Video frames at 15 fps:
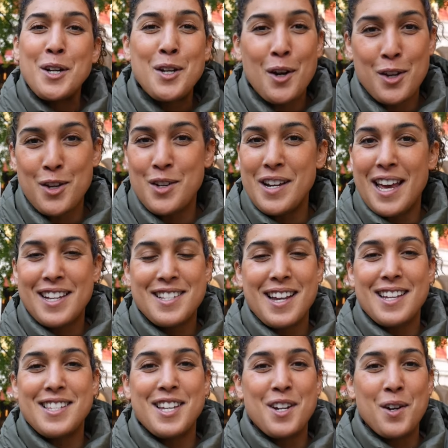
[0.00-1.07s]
it on your next
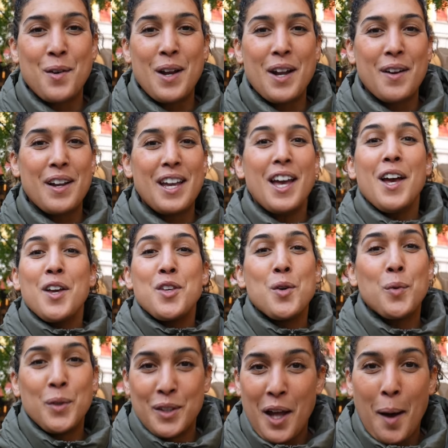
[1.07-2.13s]
itinerary,
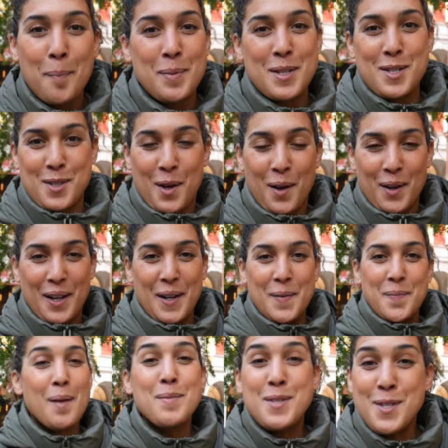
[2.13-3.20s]
you will not be sorry.
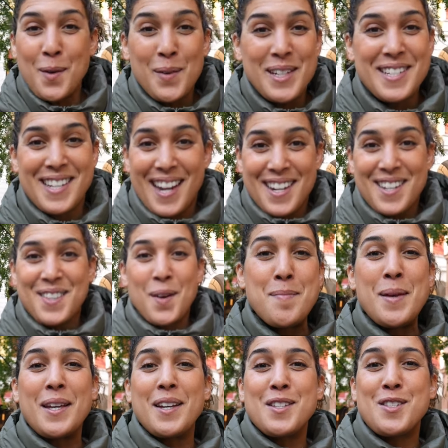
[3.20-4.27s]
I'm so excited though,
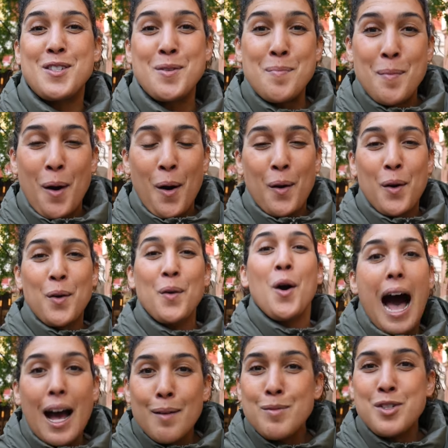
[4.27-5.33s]
because tomorrow
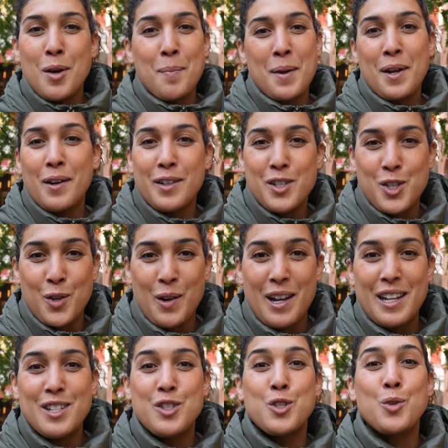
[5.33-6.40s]
I'm jumping on a
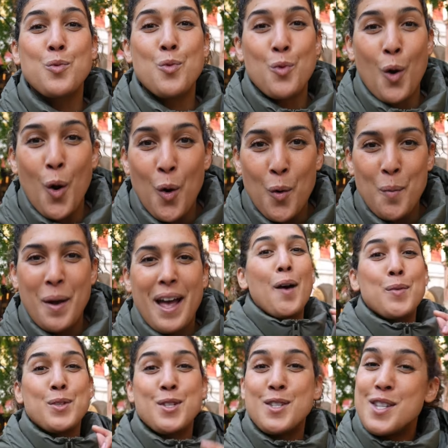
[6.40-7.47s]
train to Rome. I
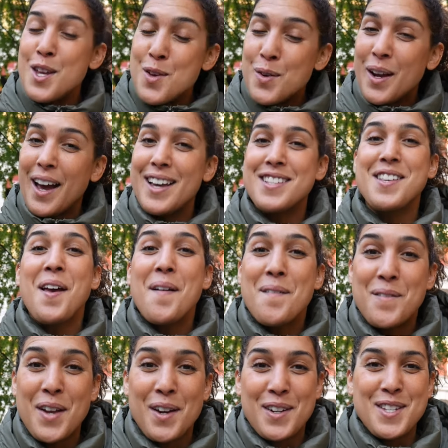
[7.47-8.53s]
will see you guys
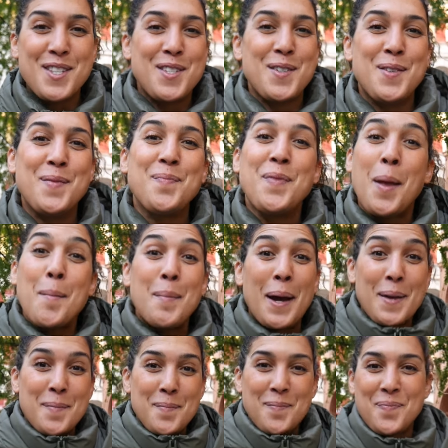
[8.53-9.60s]
very soon.
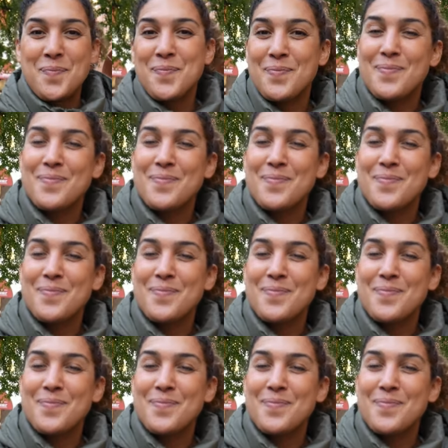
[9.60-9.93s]
Bye.